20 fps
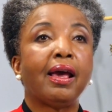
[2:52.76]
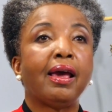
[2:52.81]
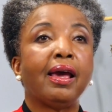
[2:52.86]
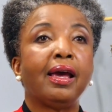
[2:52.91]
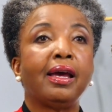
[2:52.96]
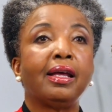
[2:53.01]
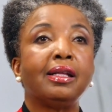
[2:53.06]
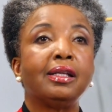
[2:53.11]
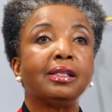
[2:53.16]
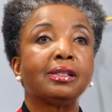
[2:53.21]

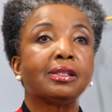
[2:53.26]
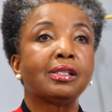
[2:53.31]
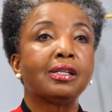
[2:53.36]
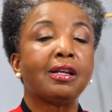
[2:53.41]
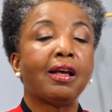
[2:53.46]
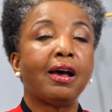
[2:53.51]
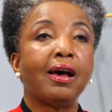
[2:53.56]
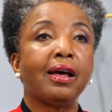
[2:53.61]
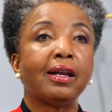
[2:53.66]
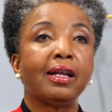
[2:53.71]
And it's
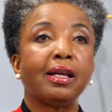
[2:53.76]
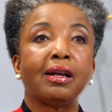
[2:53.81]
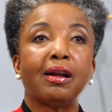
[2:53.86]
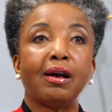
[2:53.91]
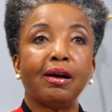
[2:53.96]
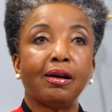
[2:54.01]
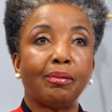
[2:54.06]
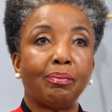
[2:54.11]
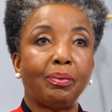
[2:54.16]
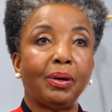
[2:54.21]
not
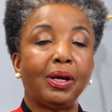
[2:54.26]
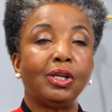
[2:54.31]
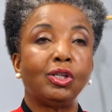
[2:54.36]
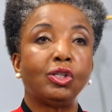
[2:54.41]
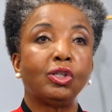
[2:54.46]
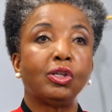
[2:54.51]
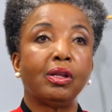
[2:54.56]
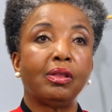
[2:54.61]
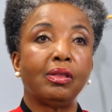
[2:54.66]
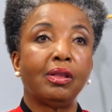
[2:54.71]
an
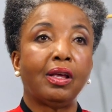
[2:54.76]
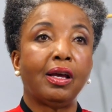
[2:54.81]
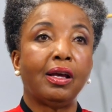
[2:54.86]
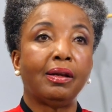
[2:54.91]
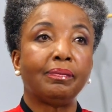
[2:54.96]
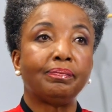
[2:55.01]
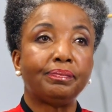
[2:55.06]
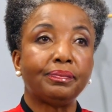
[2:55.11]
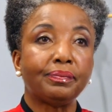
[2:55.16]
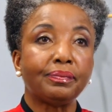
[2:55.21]
occupation
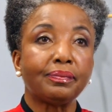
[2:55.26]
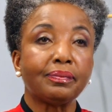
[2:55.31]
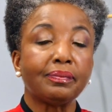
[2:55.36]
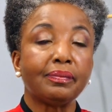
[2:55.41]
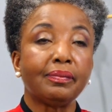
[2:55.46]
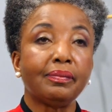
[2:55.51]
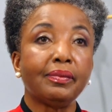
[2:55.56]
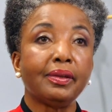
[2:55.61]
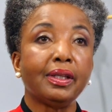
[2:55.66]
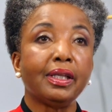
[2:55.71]
that
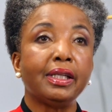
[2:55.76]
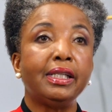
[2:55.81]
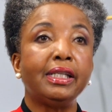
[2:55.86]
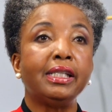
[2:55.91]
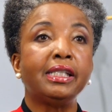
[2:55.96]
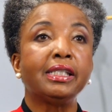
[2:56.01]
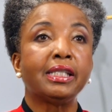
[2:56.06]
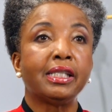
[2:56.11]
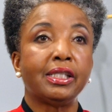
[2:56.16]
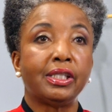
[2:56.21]

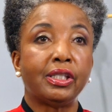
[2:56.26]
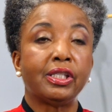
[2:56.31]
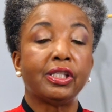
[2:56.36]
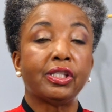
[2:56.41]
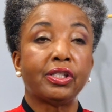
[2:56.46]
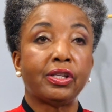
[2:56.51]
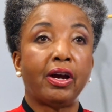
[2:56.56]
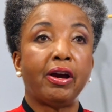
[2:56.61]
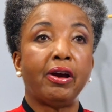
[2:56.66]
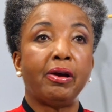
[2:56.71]
is as
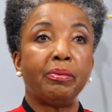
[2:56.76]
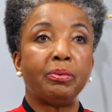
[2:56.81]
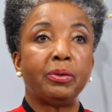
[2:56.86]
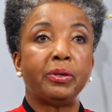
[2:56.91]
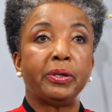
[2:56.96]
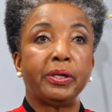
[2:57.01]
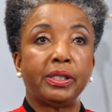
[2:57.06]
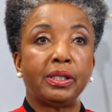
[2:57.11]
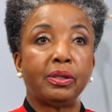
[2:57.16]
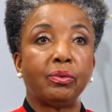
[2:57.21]

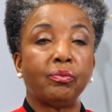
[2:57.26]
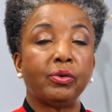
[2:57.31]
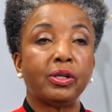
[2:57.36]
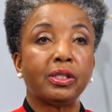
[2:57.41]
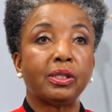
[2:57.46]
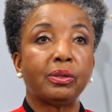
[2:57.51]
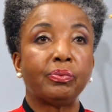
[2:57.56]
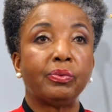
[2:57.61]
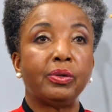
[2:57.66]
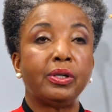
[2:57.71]
desirable as it
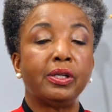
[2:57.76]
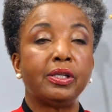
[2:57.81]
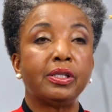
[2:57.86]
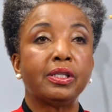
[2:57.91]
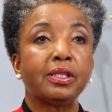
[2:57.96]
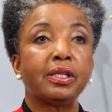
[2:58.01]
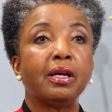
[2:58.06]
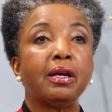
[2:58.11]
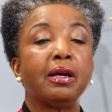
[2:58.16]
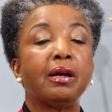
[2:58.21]
once
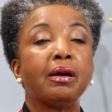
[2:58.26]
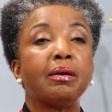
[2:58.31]
was.